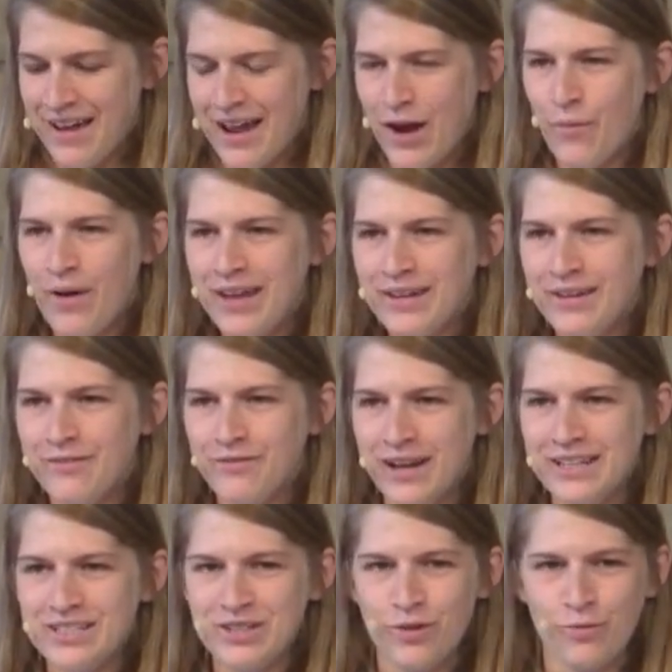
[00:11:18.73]
I want to
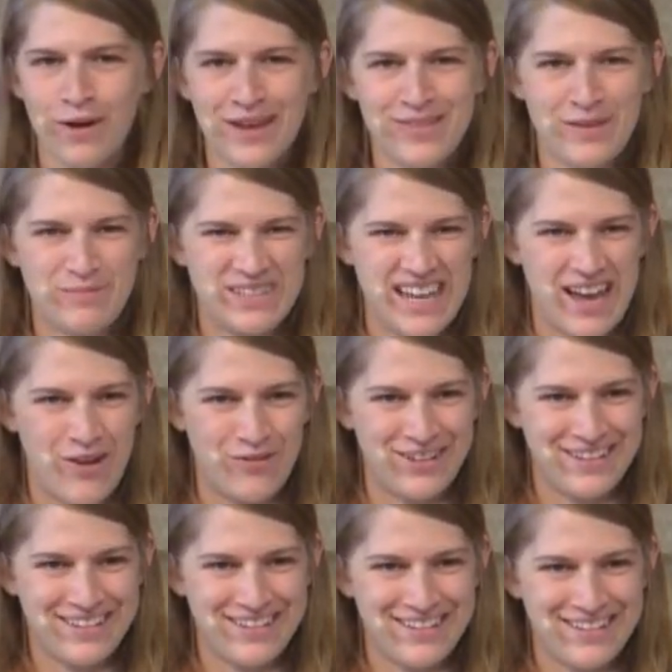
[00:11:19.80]
invite you to write them
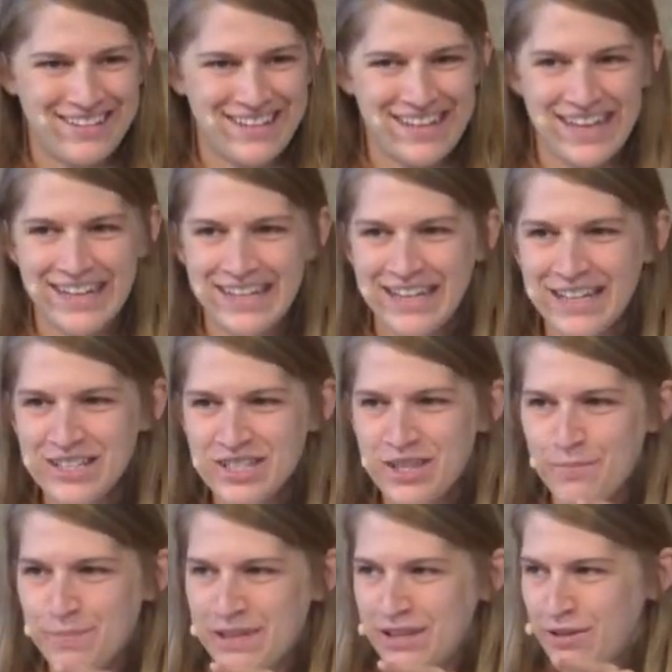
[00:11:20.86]
down. In each of
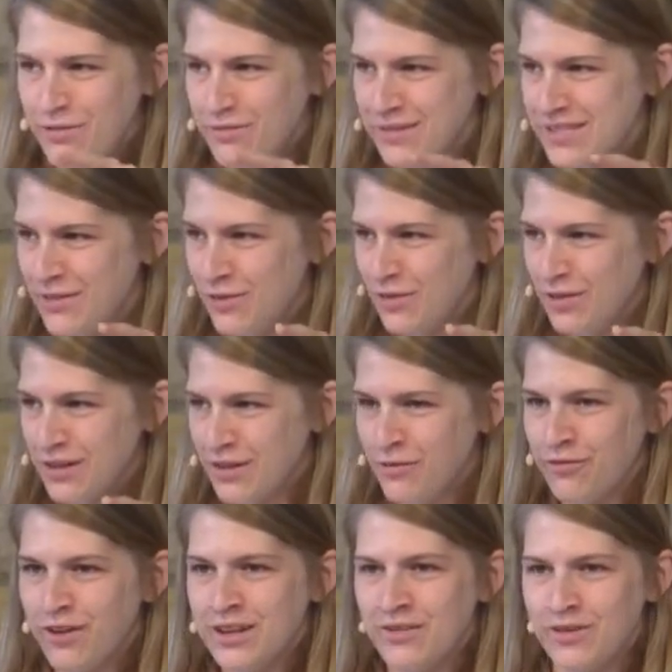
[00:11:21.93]
the pews, if you look in
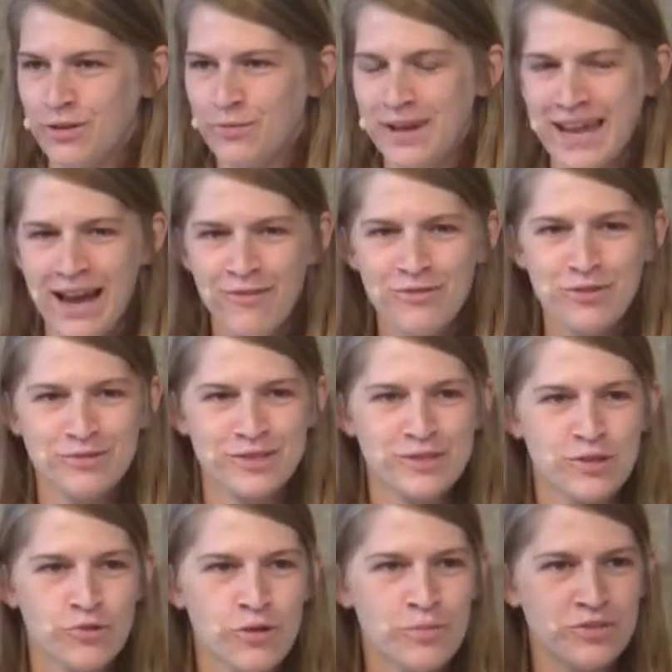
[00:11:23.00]
front of you, we have those
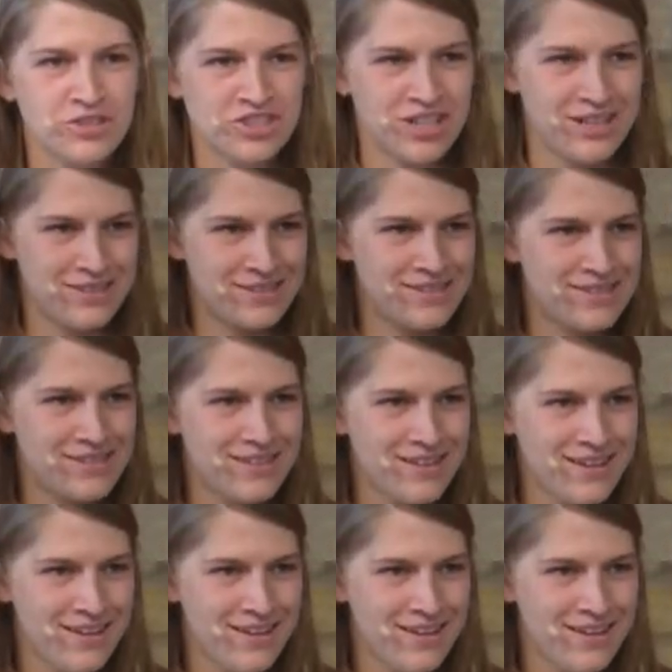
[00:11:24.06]
scribble sheets.